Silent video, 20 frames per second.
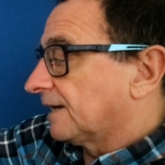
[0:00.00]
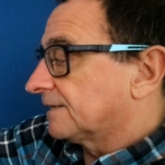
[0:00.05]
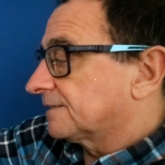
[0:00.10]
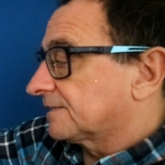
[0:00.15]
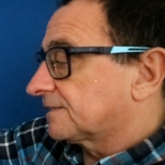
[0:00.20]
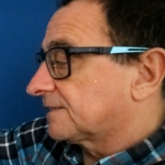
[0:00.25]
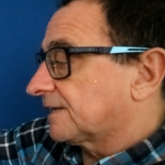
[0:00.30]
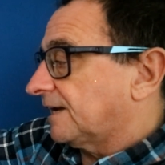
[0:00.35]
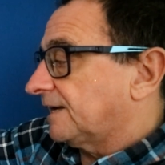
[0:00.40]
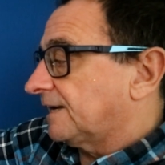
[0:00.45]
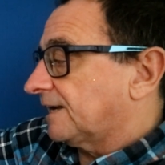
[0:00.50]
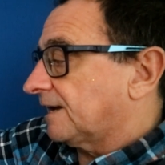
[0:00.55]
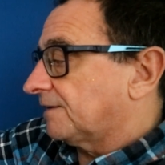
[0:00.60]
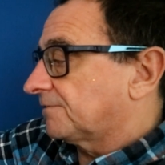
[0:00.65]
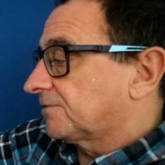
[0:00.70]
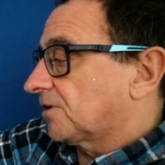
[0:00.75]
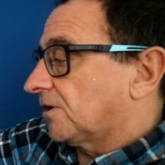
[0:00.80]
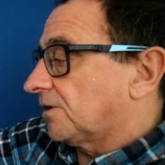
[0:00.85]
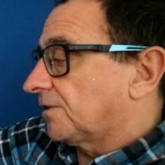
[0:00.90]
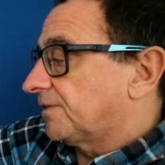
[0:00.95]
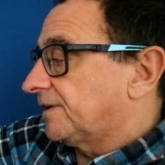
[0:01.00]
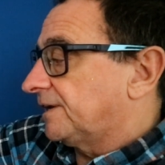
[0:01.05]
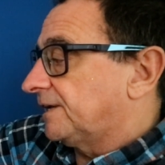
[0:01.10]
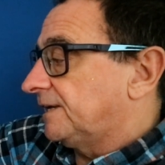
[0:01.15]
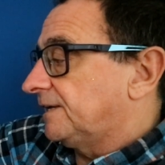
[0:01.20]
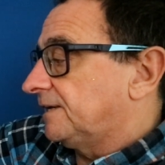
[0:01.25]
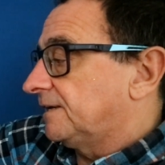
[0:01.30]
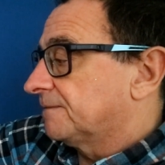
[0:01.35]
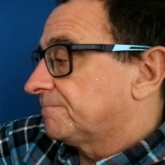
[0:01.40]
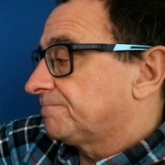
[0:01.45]
As I say, I've got
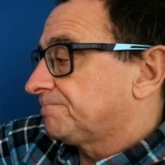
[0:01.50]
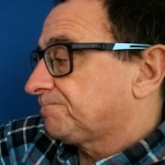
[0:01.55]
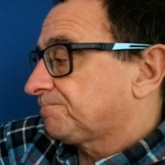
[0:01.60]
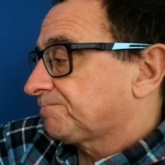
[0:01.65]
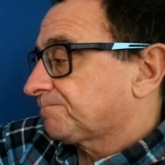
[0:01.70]
the